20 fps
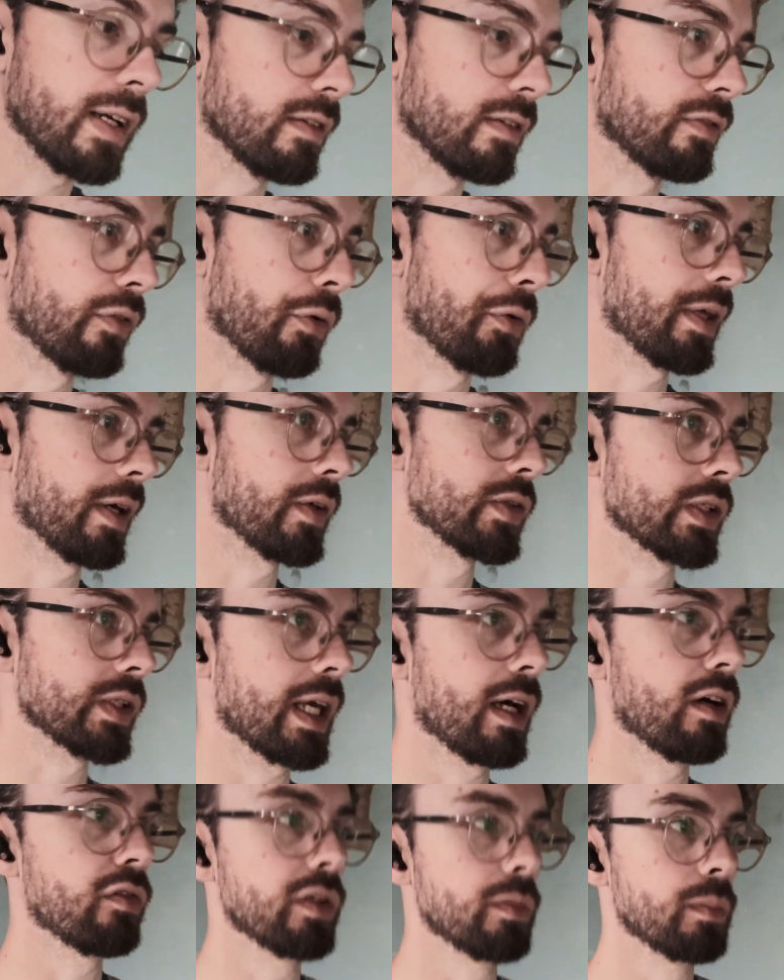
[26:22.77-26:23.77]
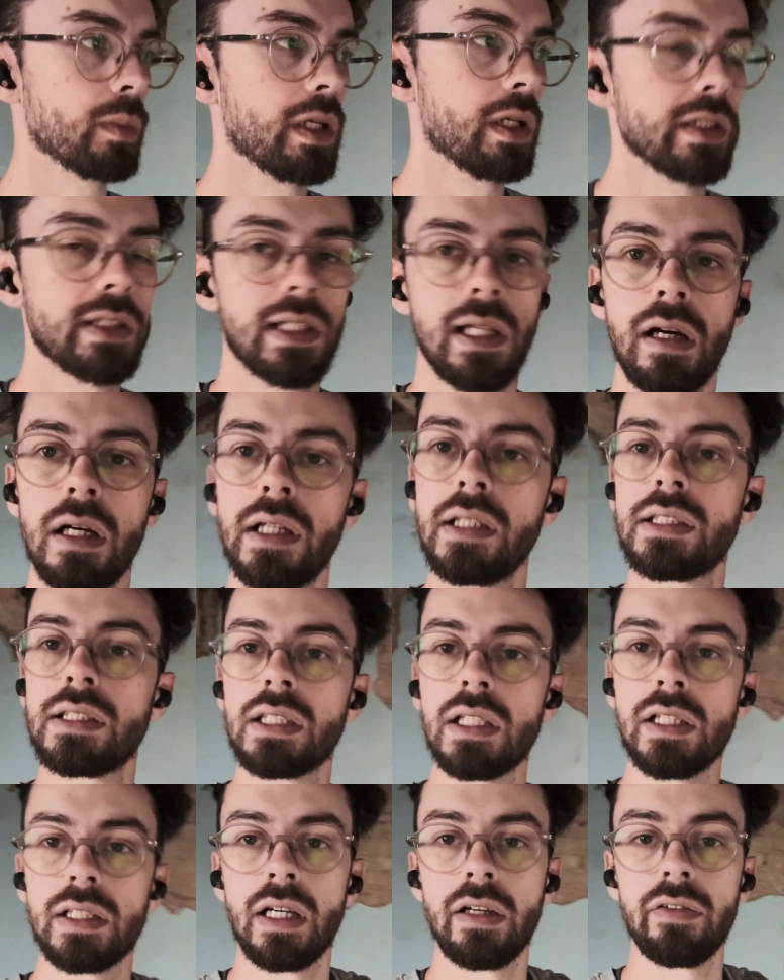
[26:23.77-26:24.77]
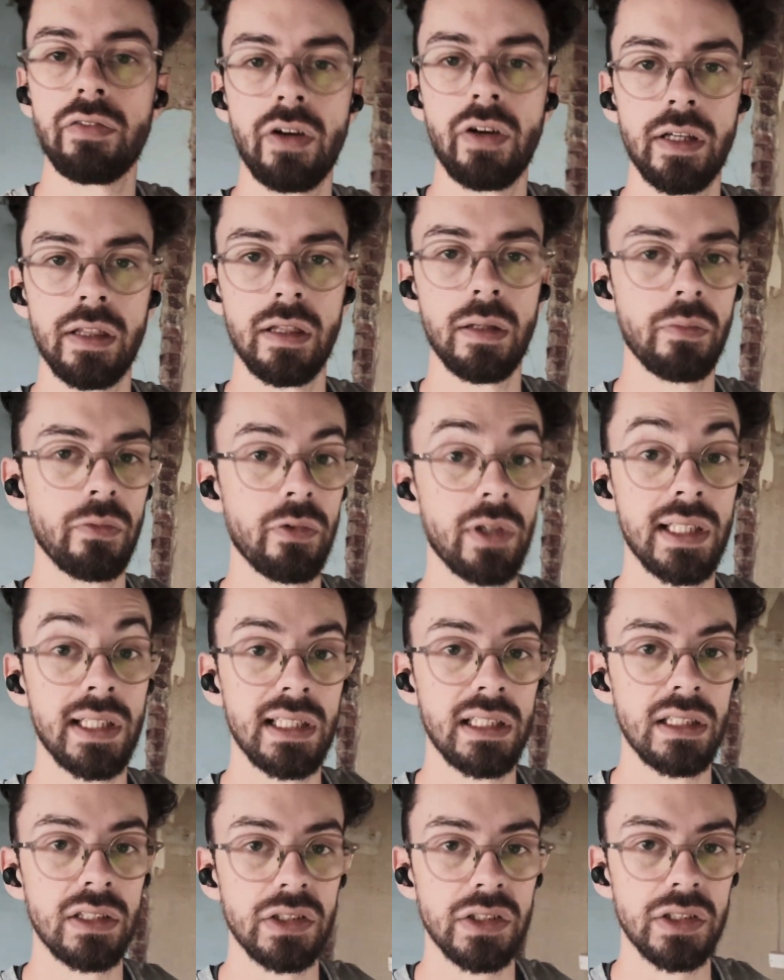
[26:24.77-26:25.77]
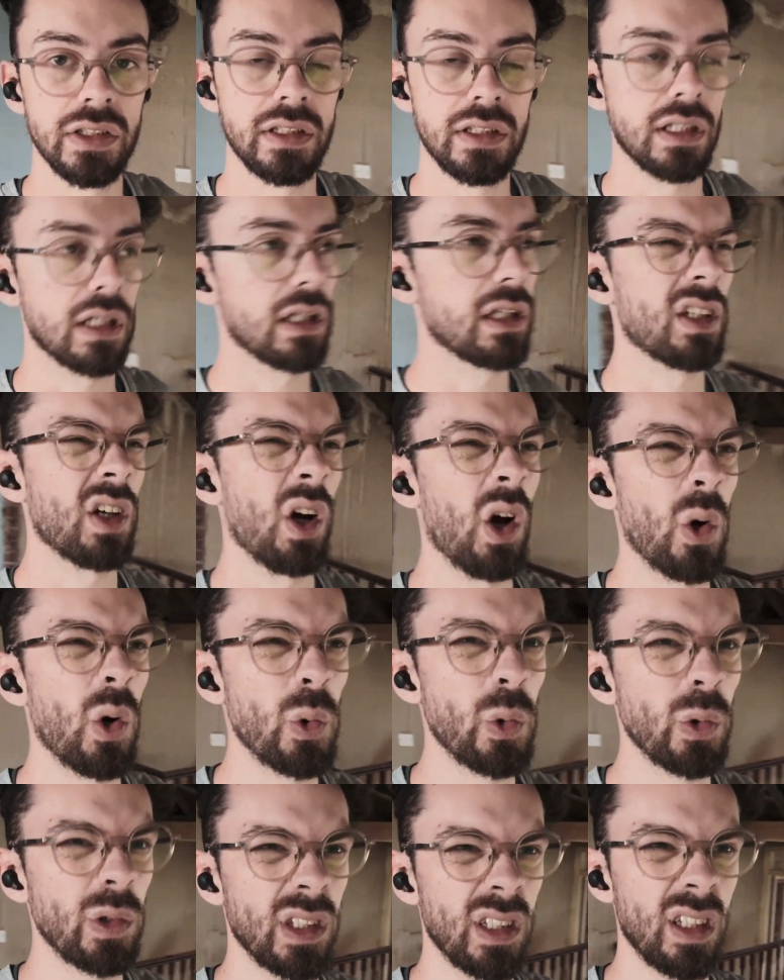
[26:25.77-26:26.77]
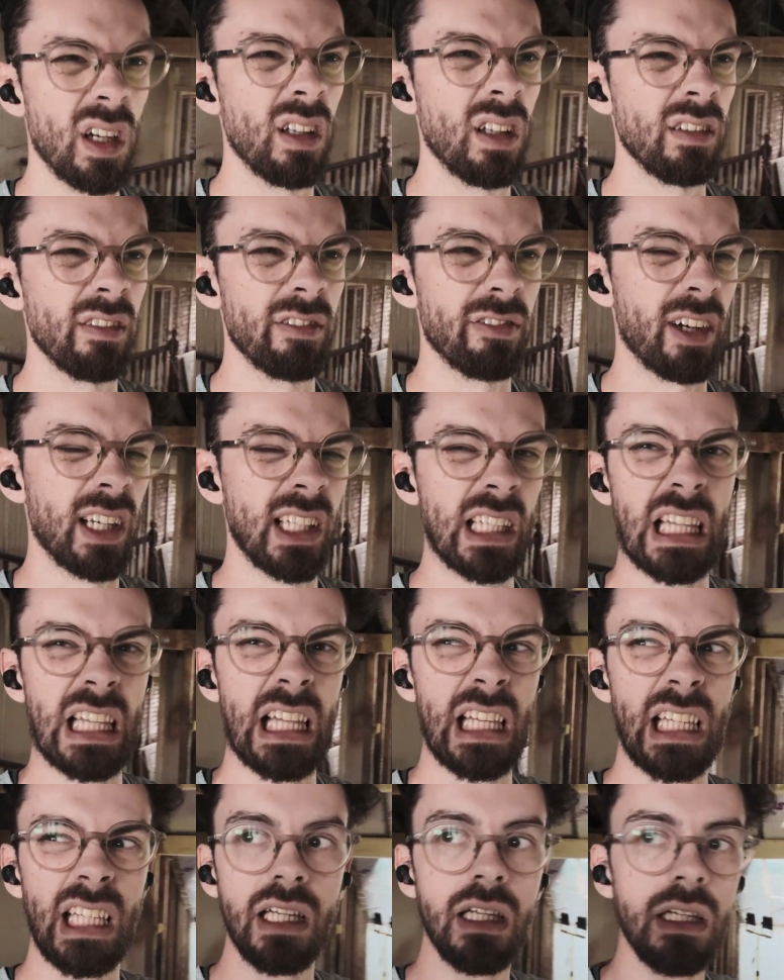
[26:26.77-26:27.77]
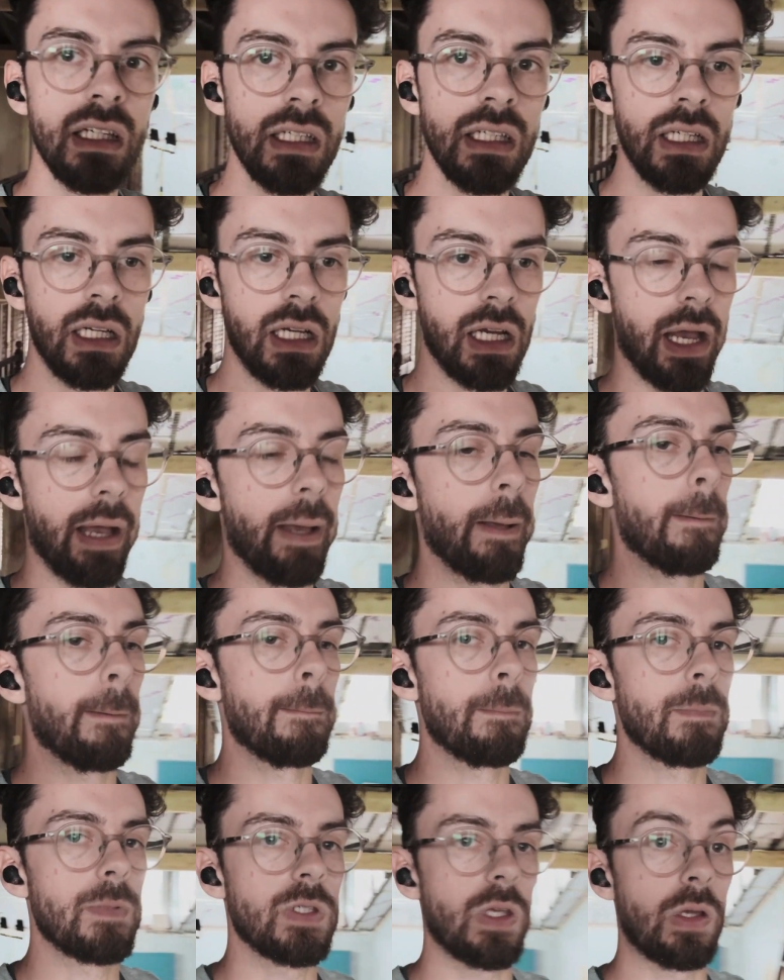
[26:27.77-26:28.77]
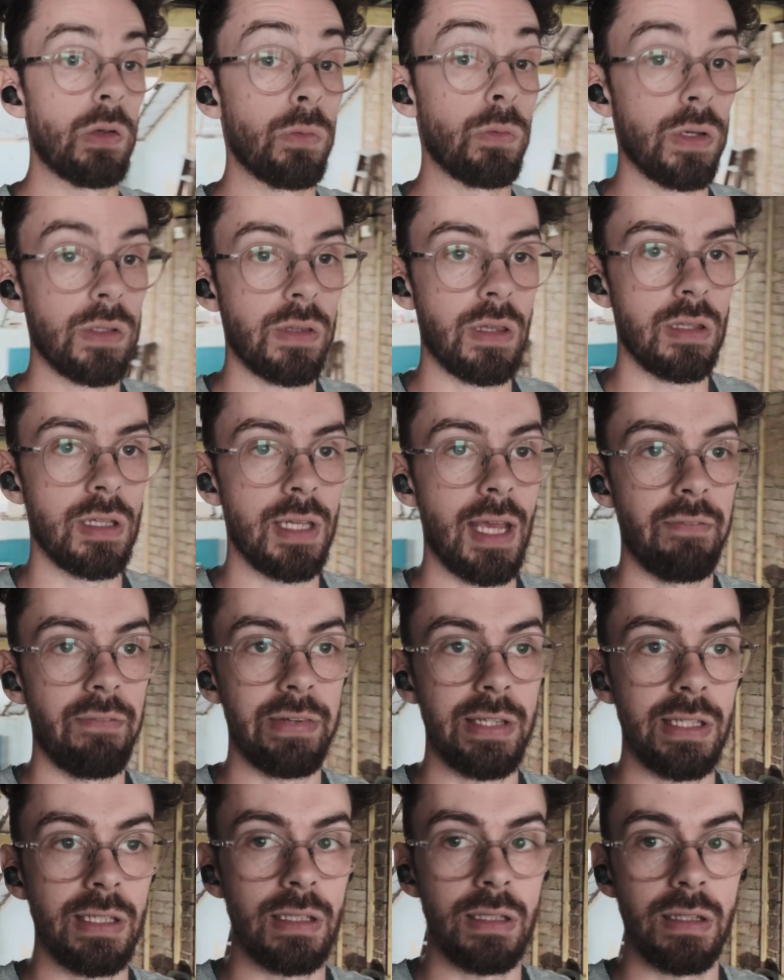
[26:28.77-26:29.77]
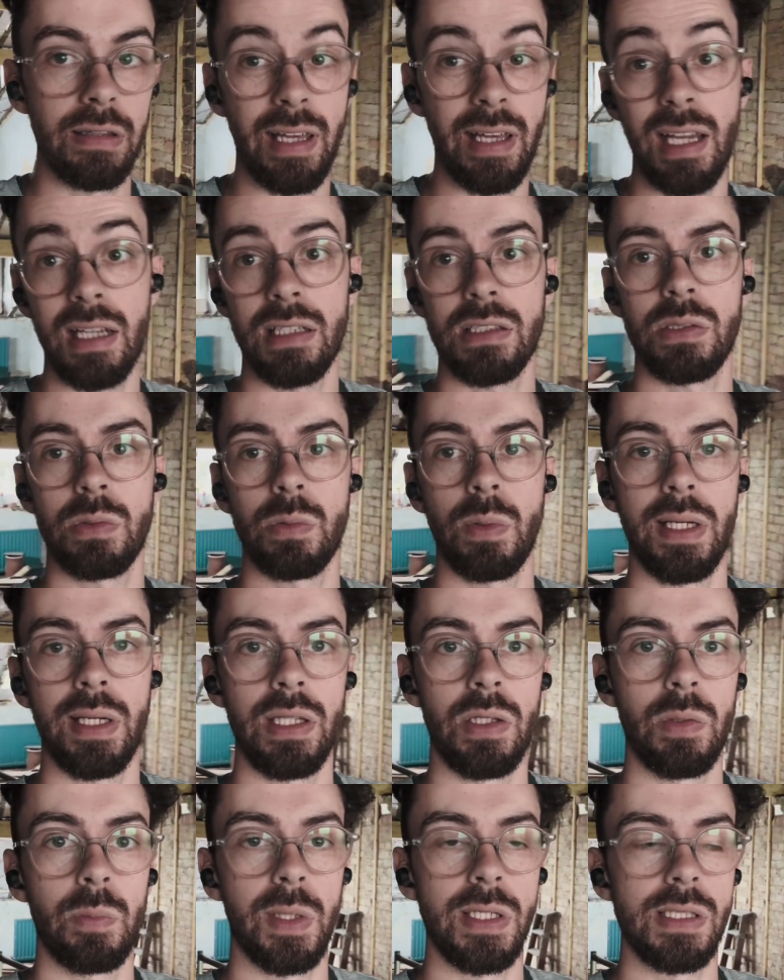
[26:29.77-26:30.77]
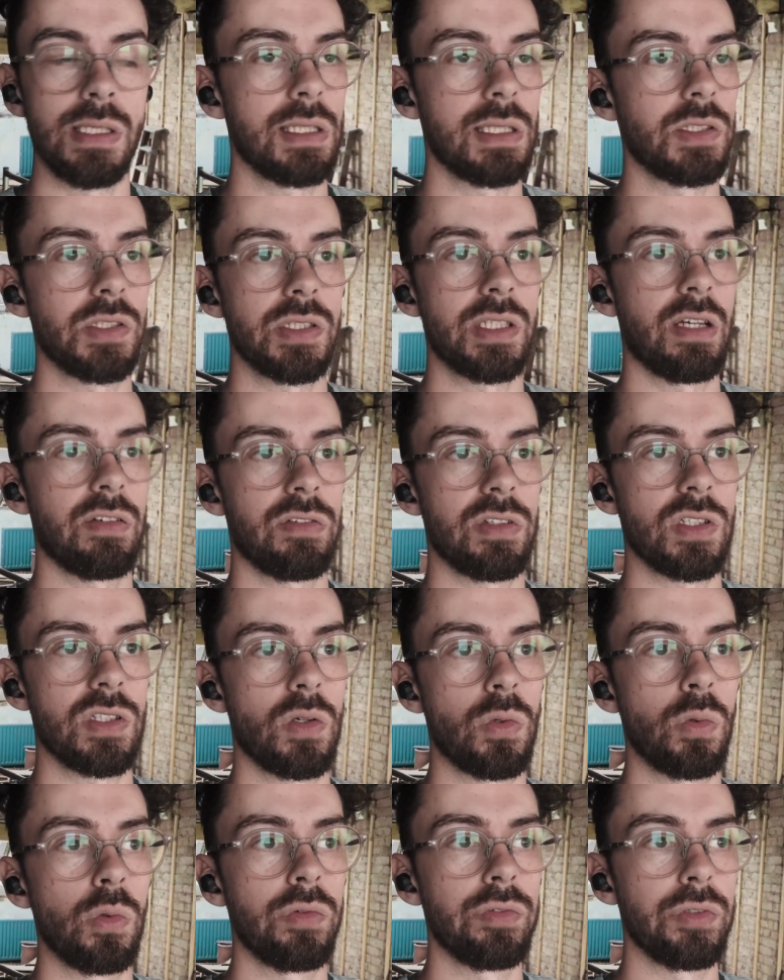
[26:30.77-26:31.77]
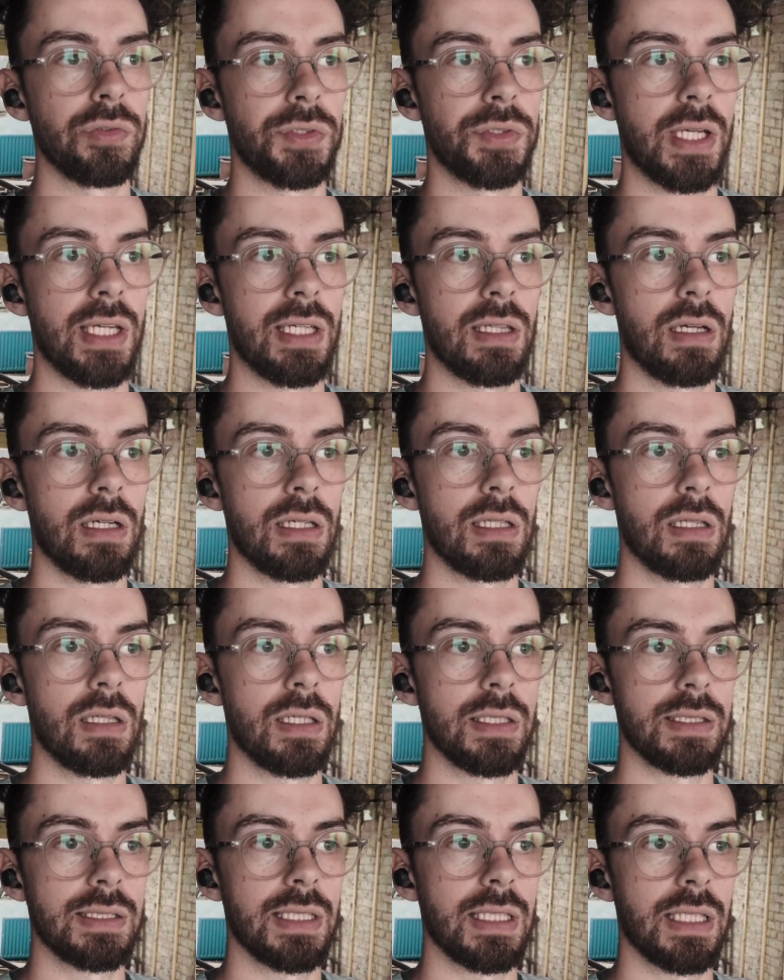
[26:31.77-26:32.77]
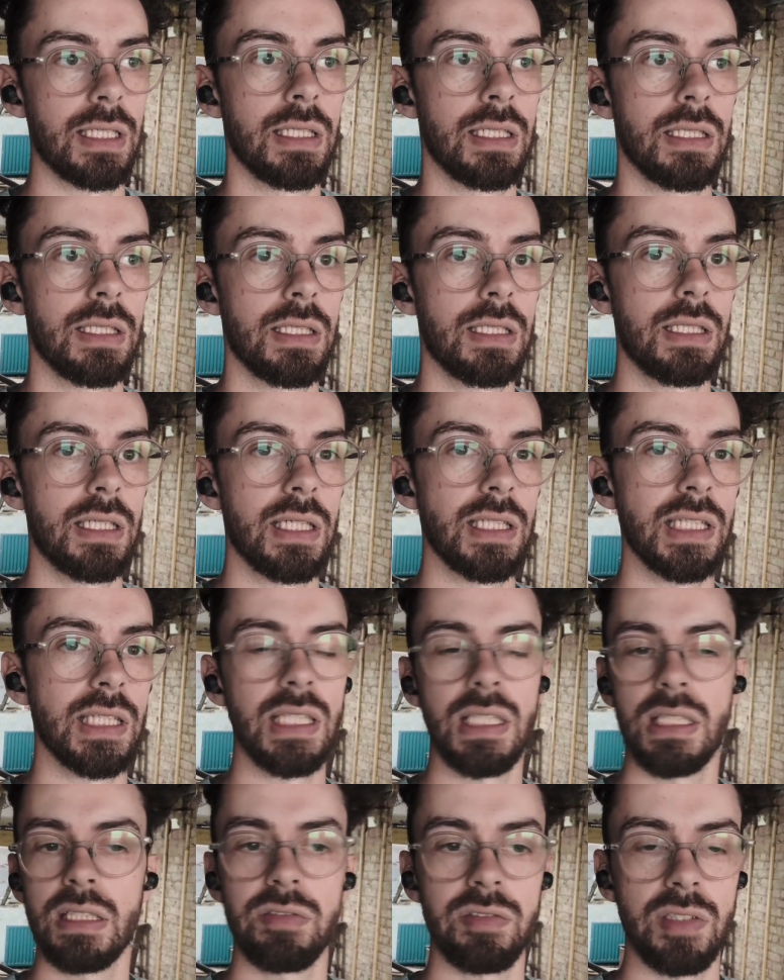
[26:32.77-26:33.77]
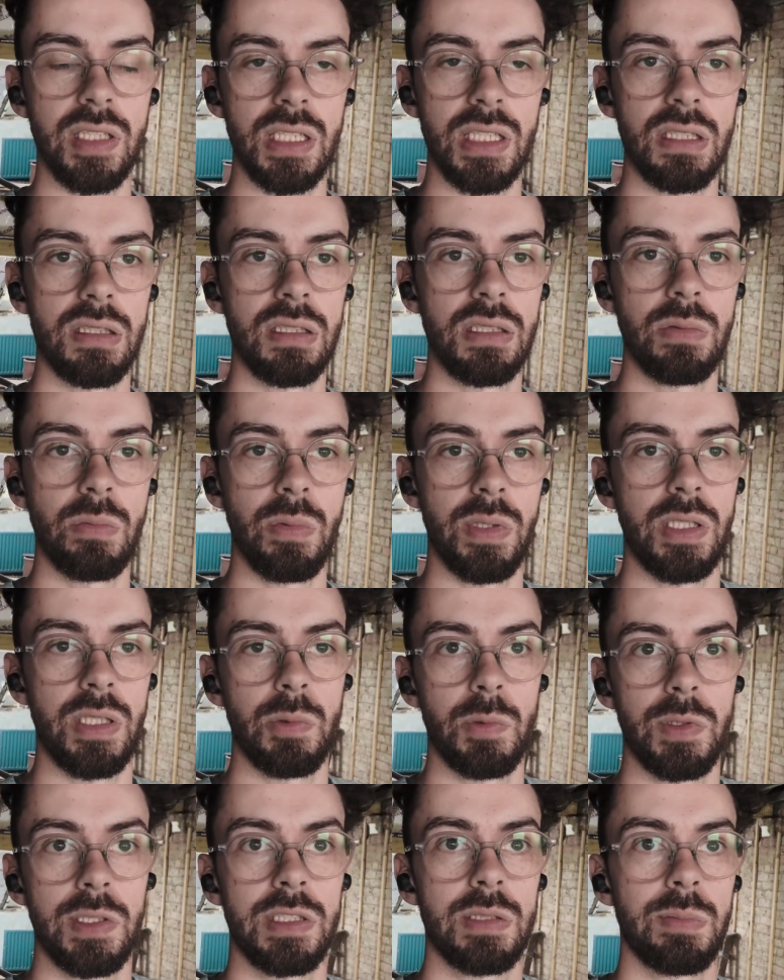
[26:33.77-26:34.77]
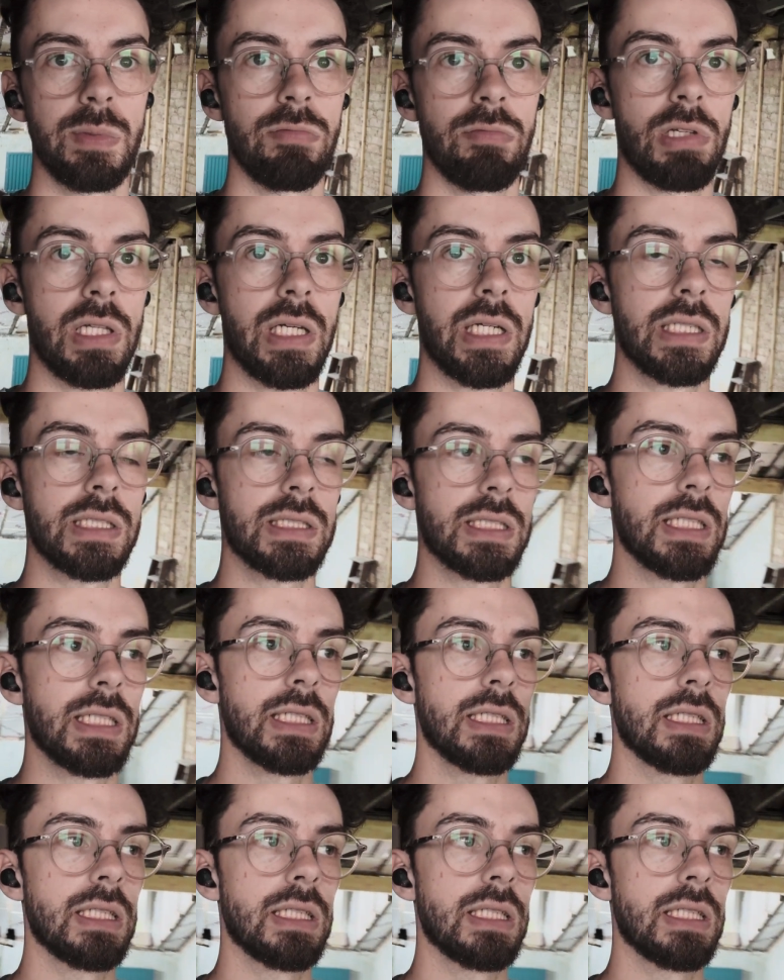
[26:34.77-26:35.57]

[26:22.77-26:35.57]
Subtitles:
of 4,000 Kelvin plus lights, because I find them really just cold and unfriendly. So rather than having that where you basically just have this awful daylight lighting in the evening when you want it to be relaxing,